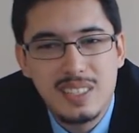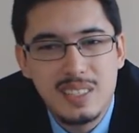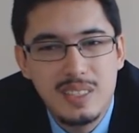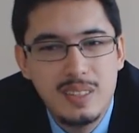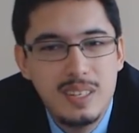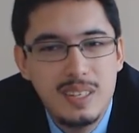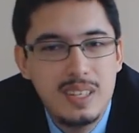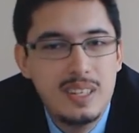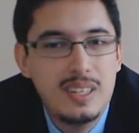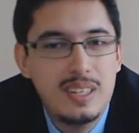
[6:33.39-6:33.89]

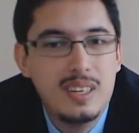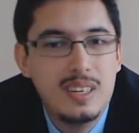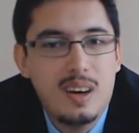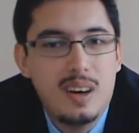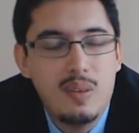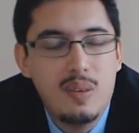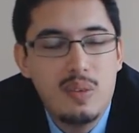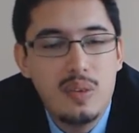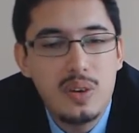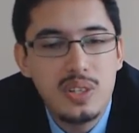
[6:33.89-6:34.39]
So
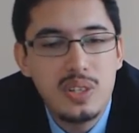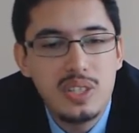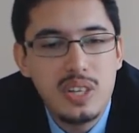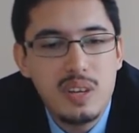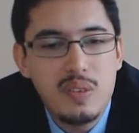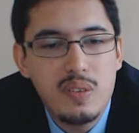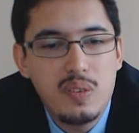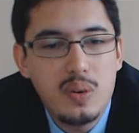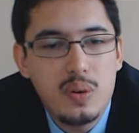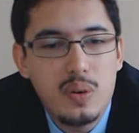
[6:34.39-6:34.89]

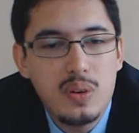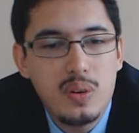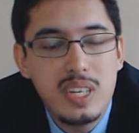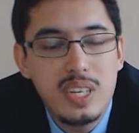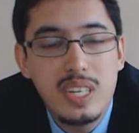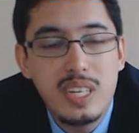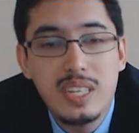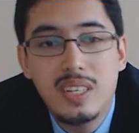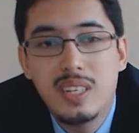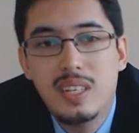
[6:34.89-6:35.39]
unfortunately for
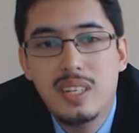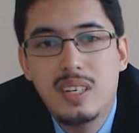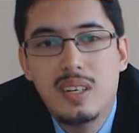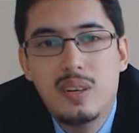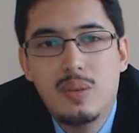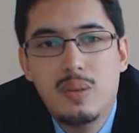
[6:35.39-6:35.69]
the